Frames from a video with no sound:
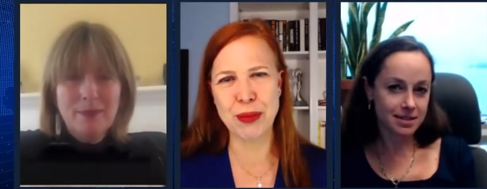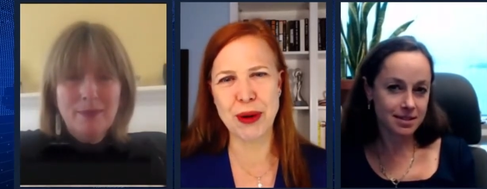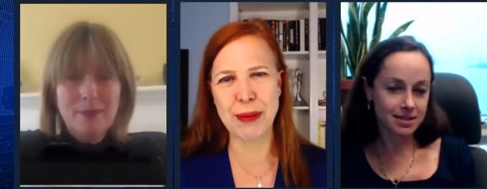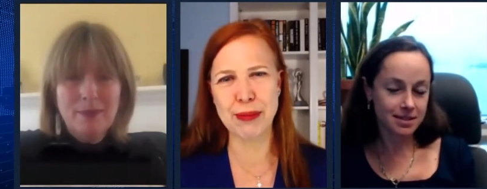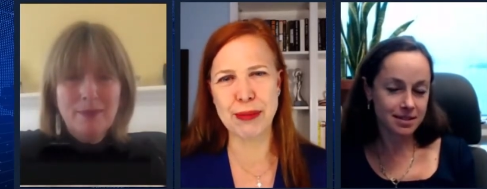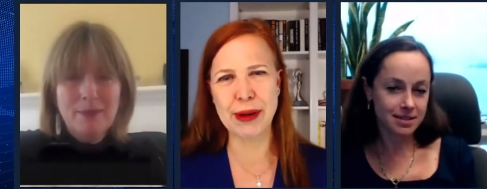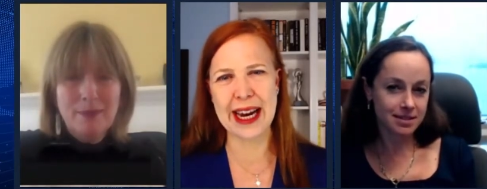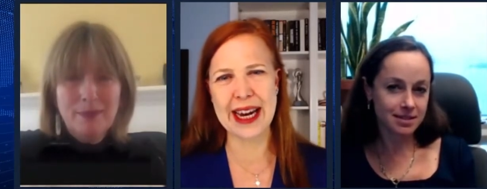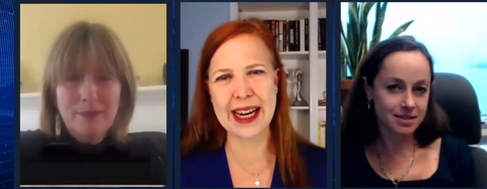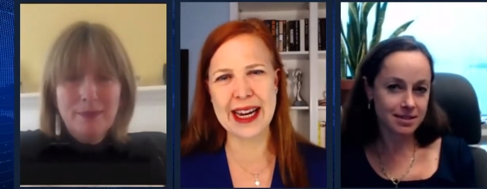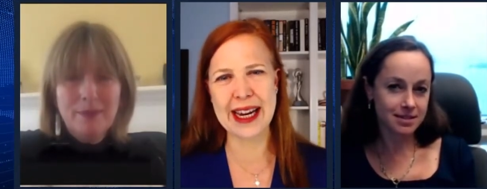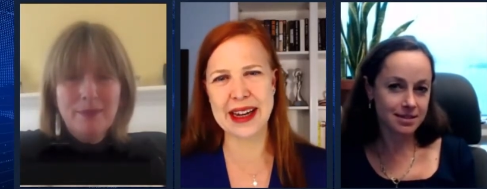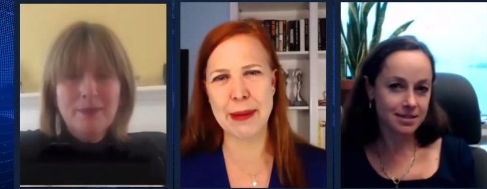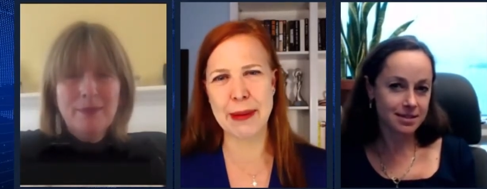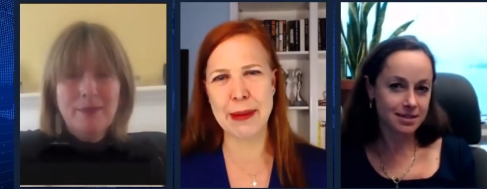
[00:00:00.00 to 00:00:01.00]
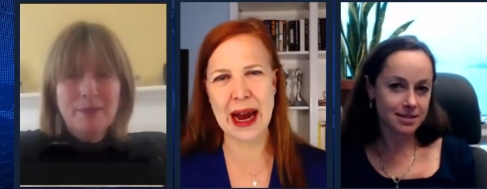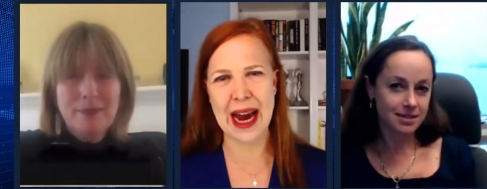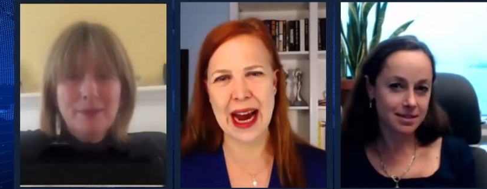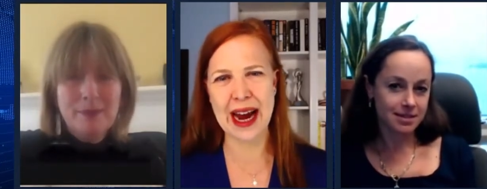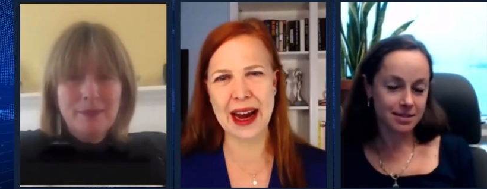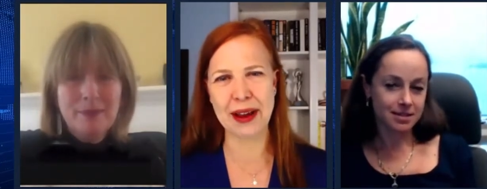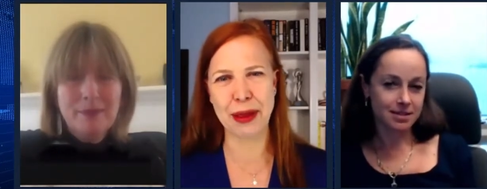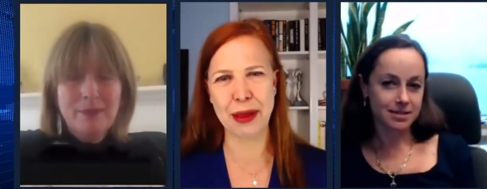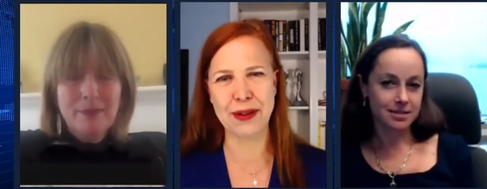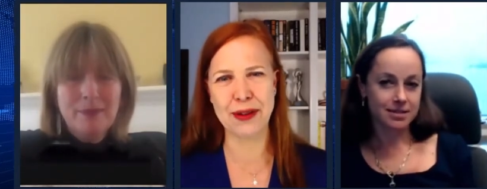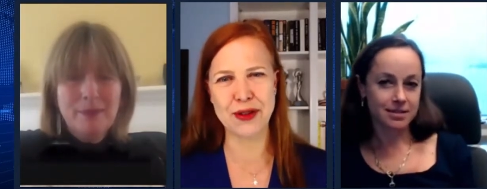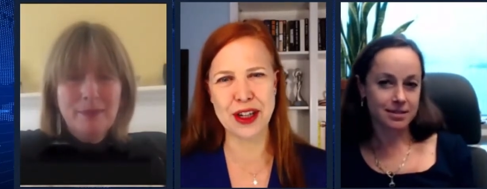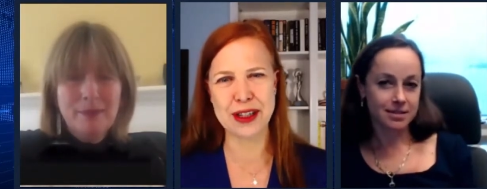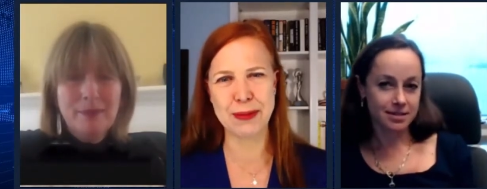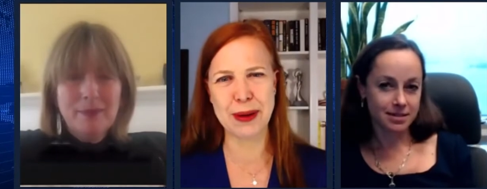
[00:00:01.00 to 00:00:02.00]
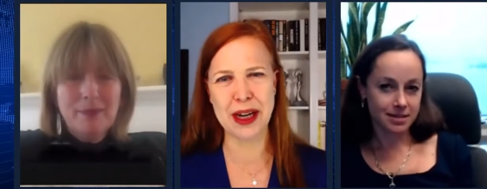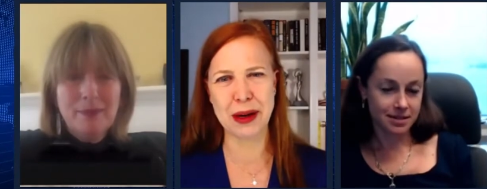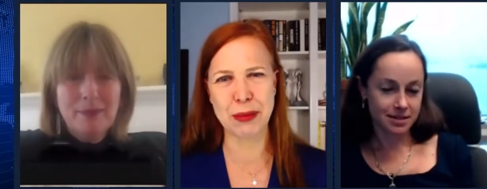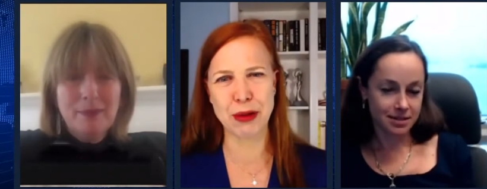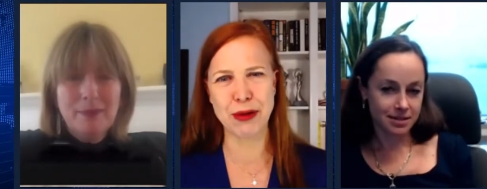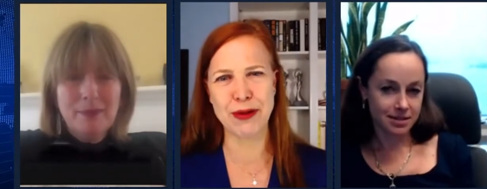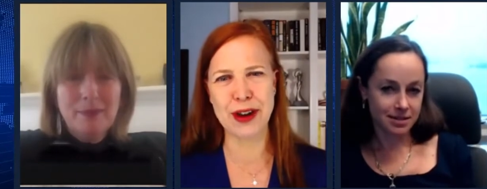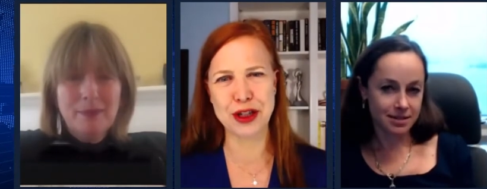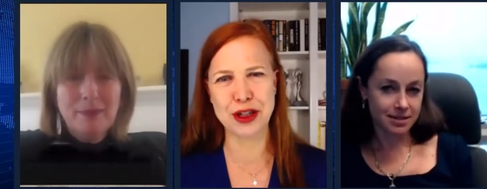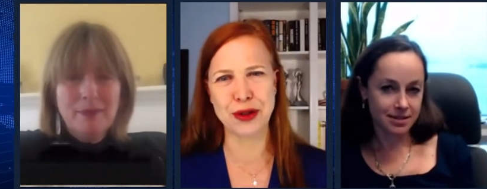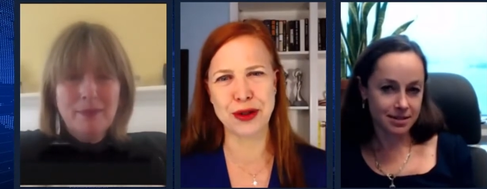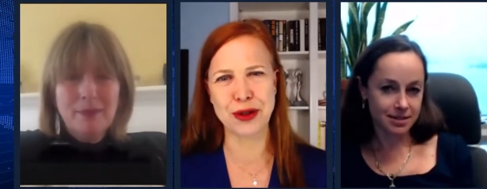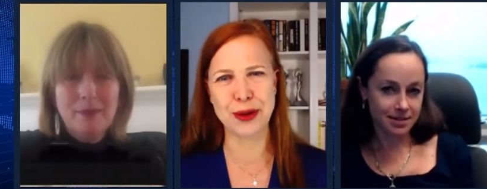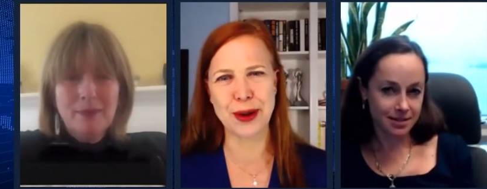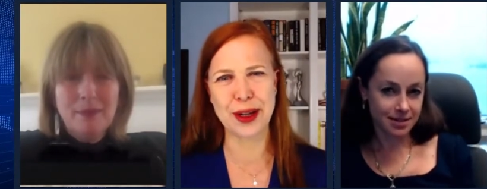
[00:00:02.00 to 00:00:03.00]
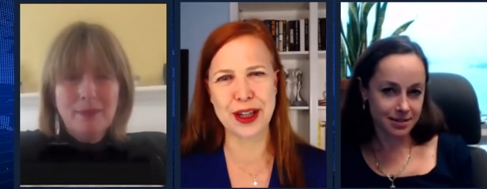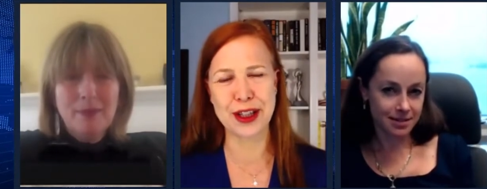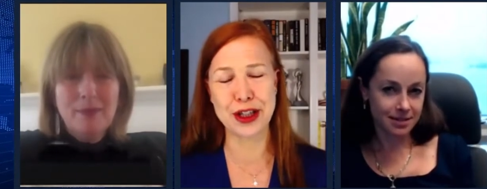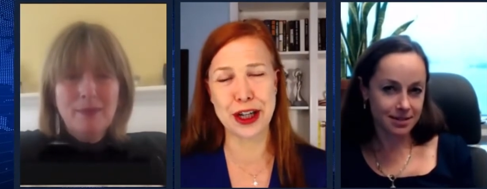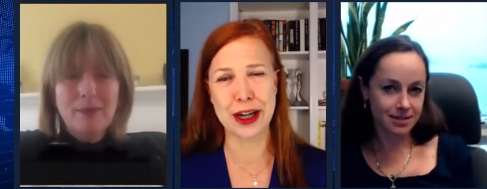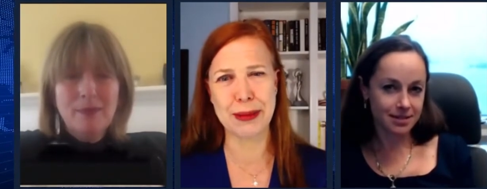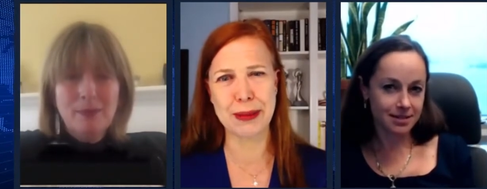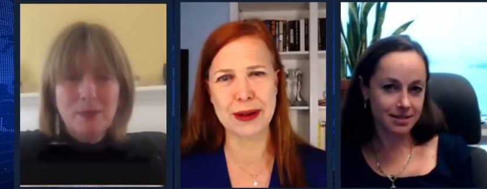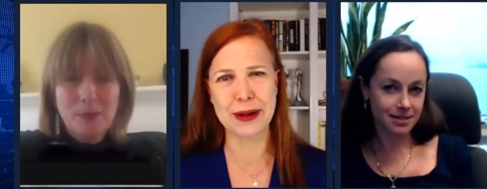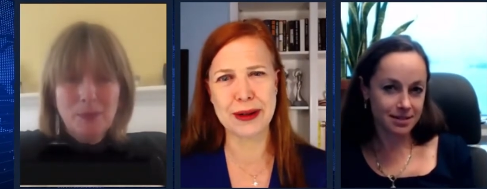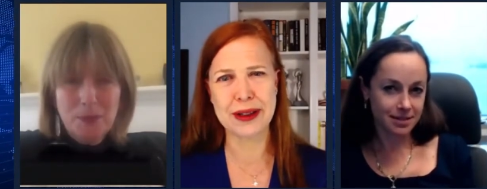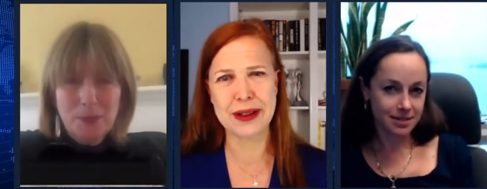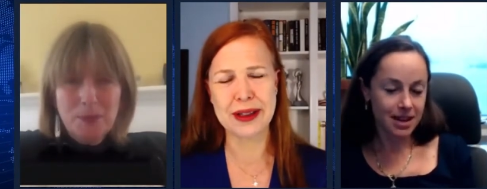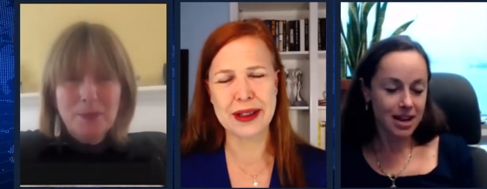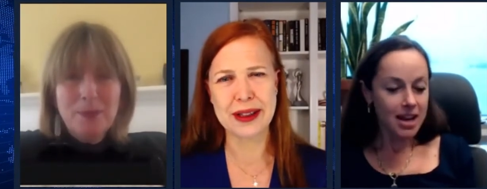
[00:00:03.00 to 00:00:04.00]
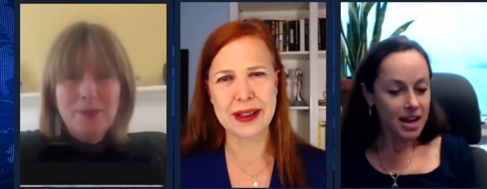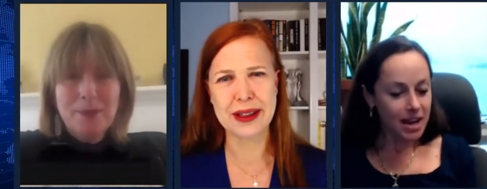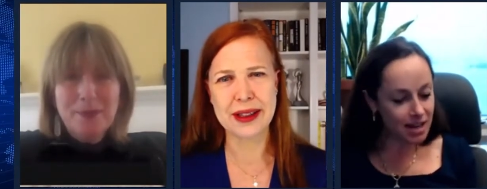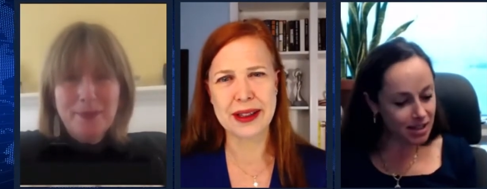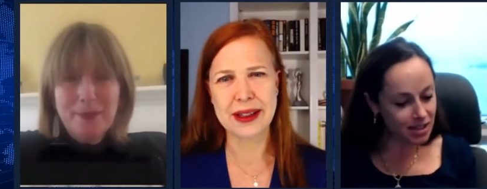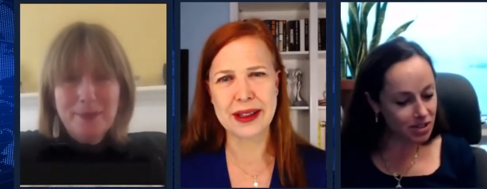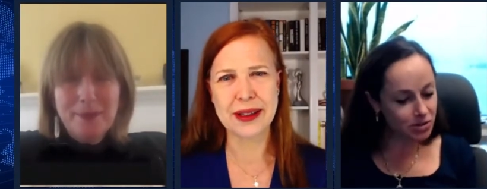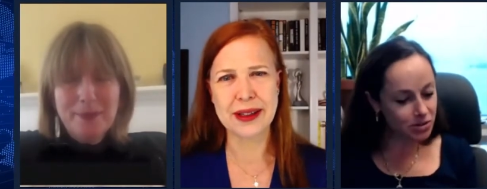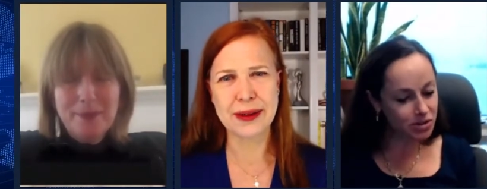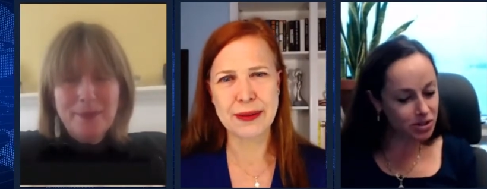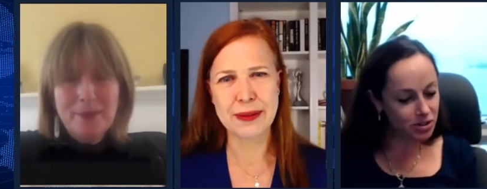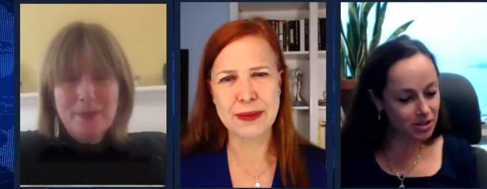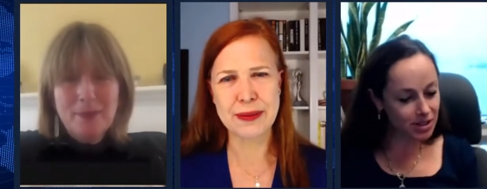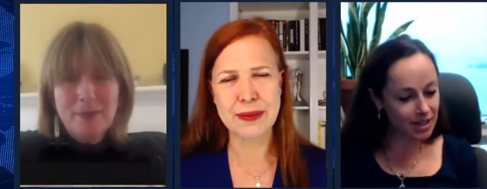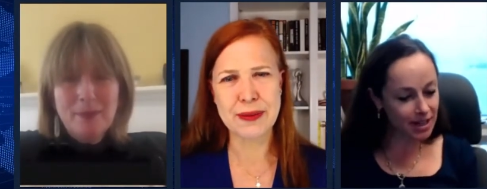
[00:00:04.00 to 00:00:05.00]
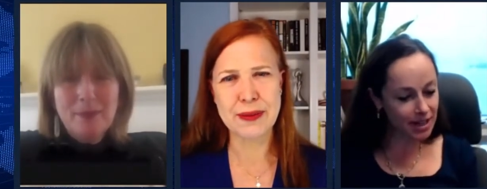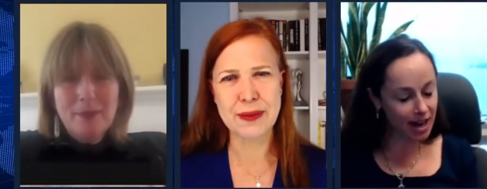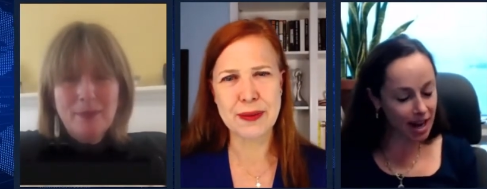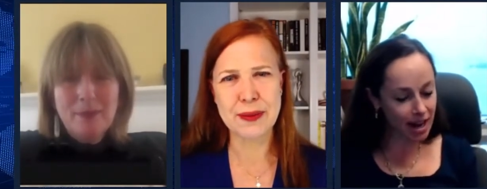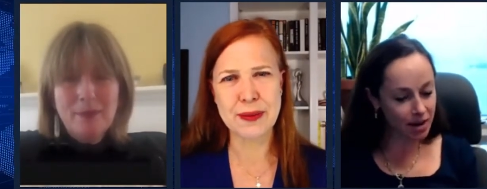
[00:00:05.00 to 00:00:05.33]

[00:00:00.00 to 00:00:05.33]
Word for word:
Speaker 1: blaze a path of just being a professional doing a job
Speaker 2: it's so interesting and i